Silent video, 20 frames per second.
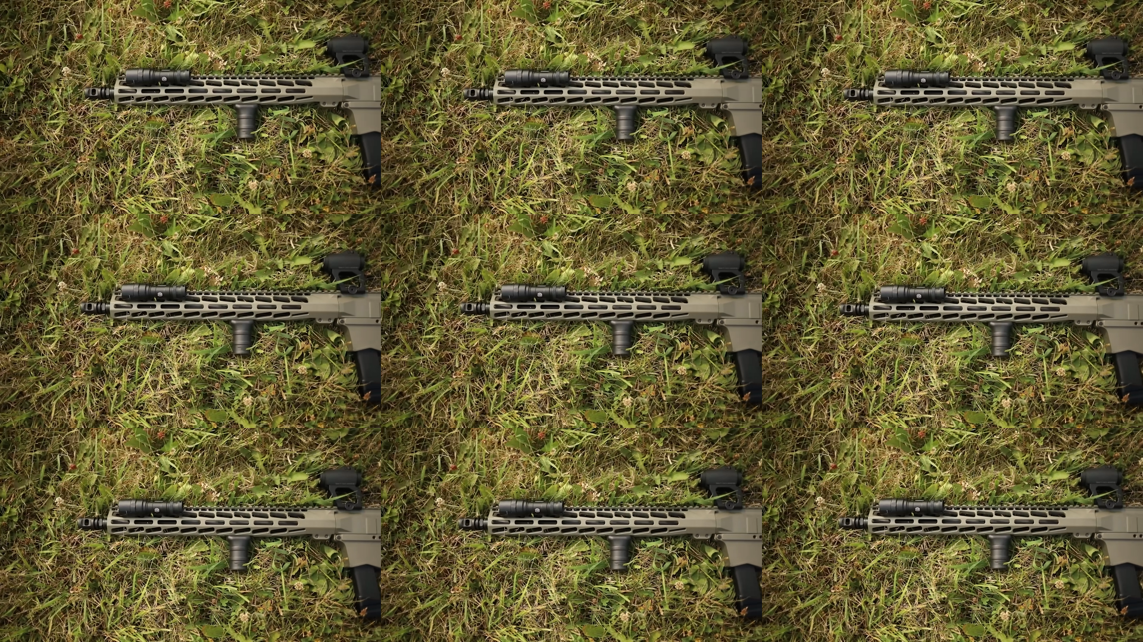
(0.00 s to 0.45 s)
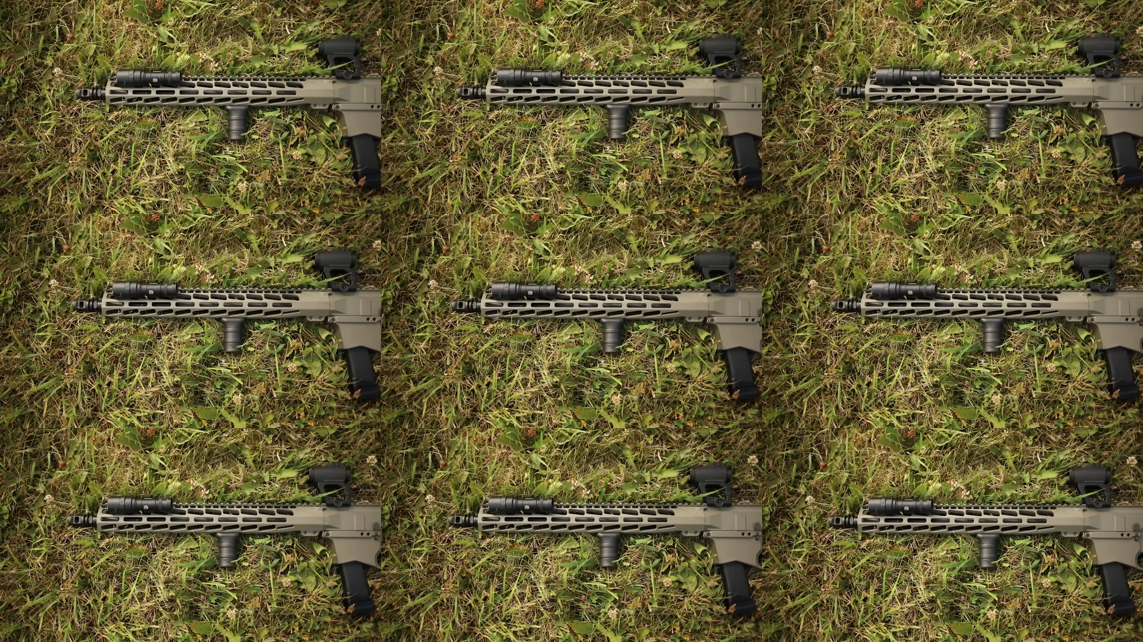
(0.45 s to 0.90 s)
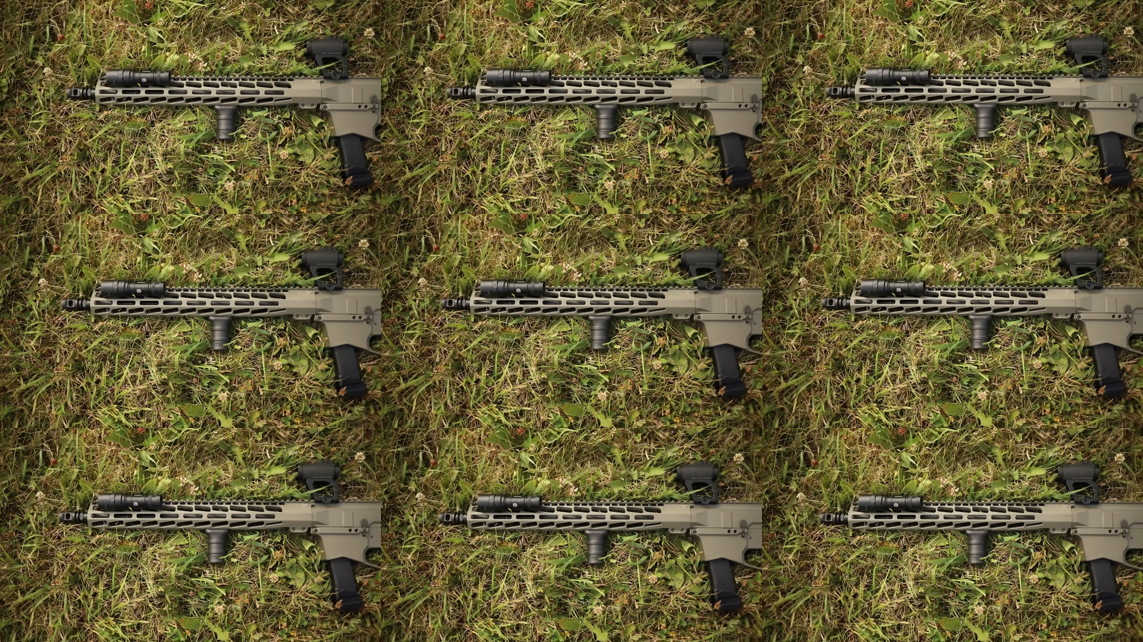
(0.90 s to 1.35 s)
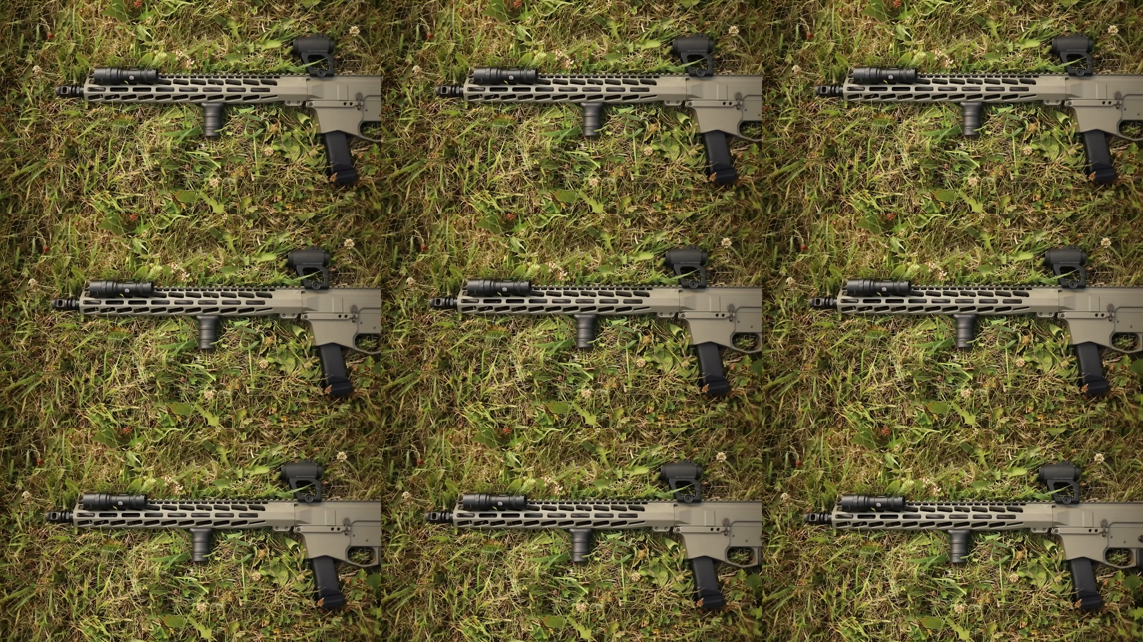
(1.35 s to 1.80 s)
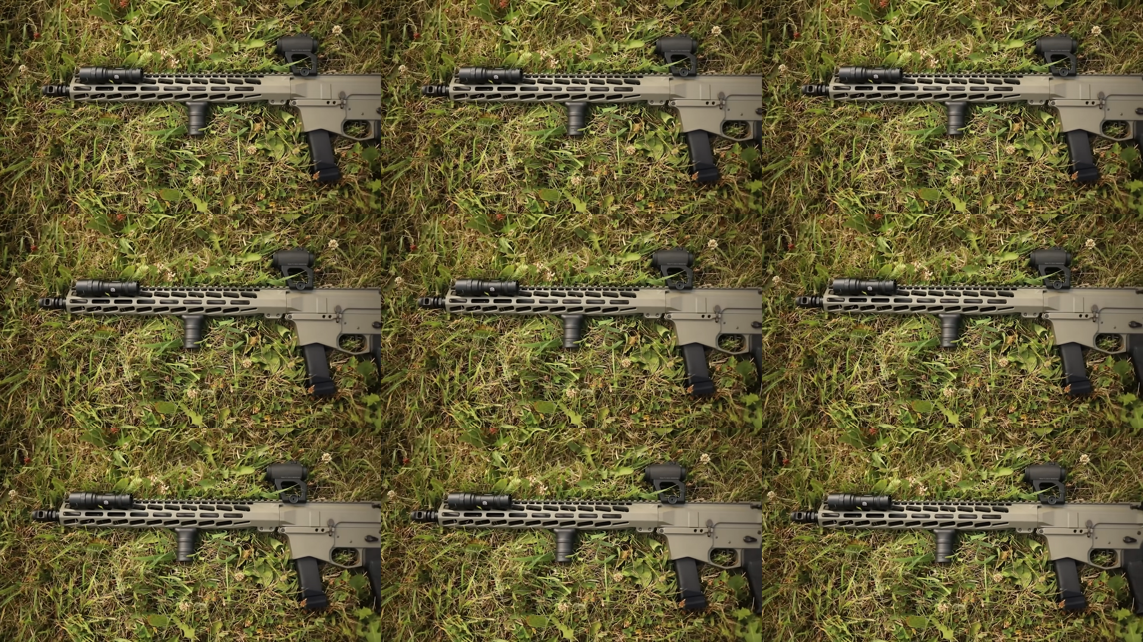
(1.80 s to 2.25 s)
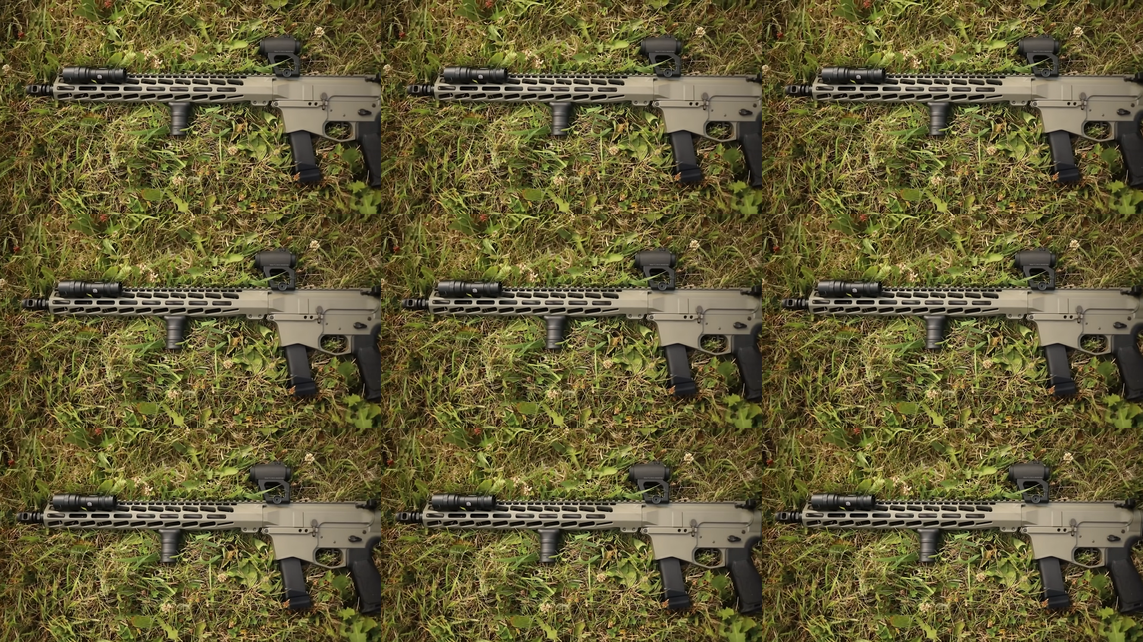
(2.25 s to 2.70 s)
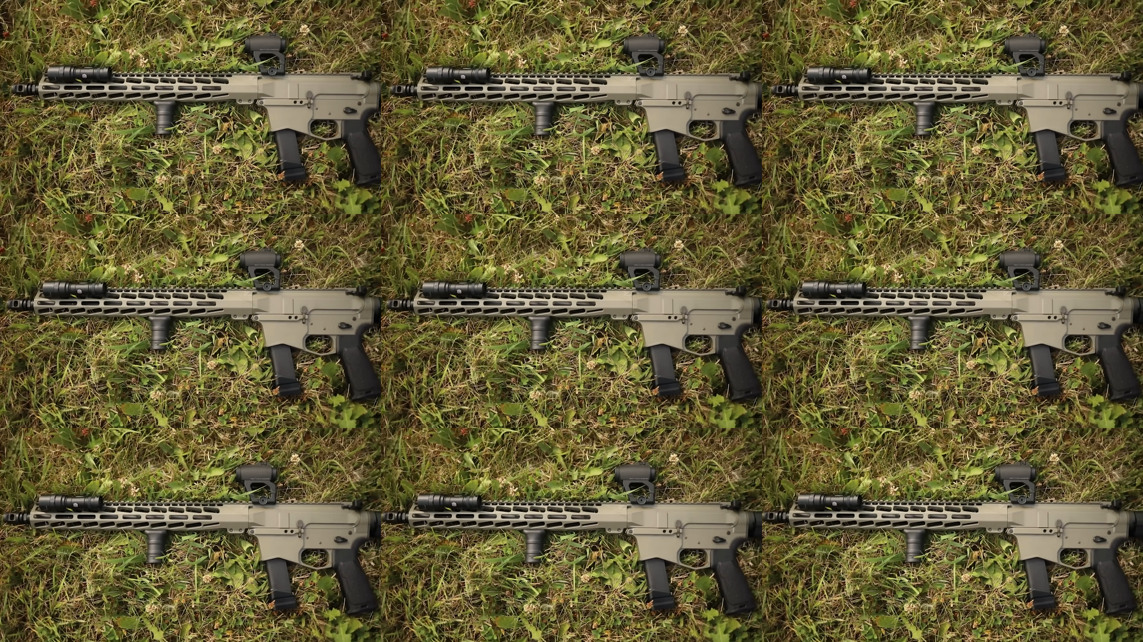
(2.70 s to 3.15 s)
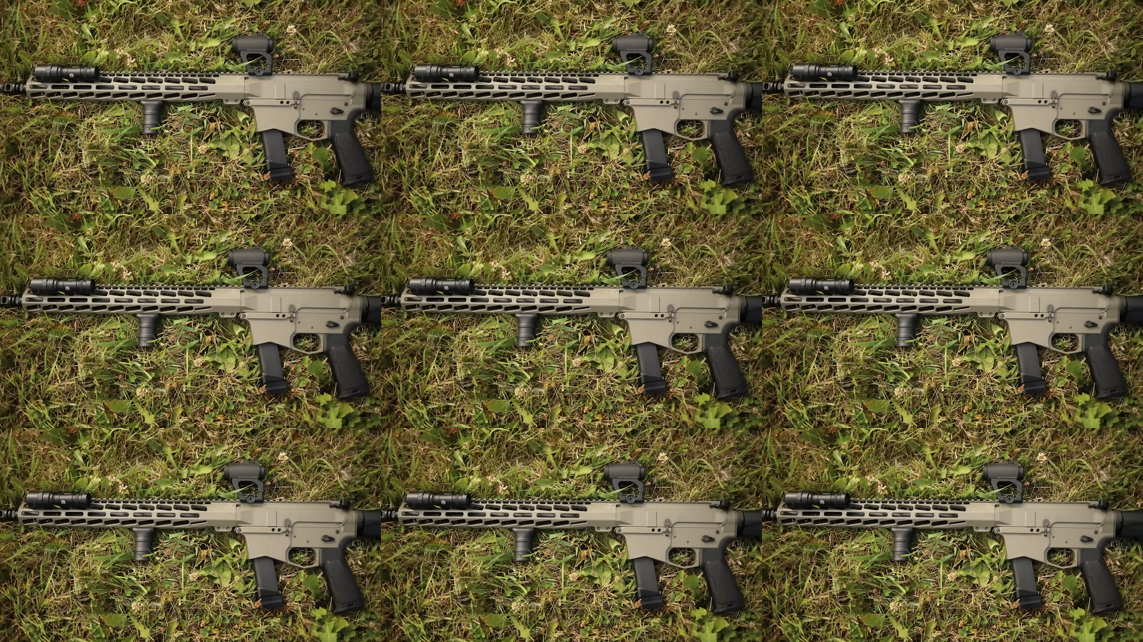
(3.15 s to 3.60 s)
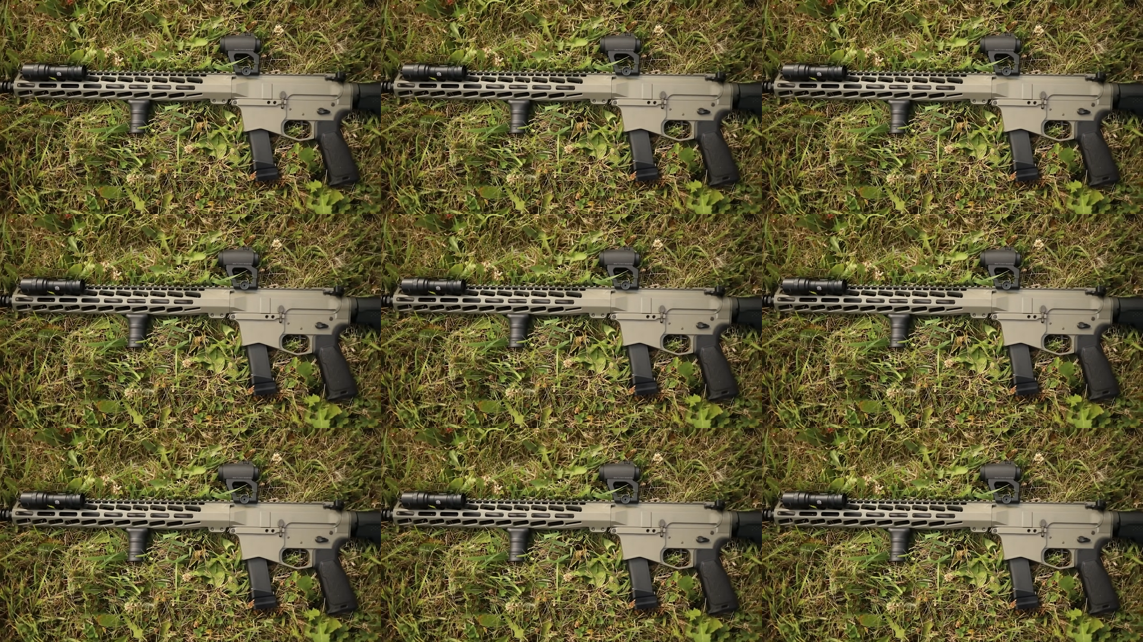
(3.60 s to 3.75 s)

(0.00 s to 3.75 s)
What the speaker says: Nobody's mouth can be seen.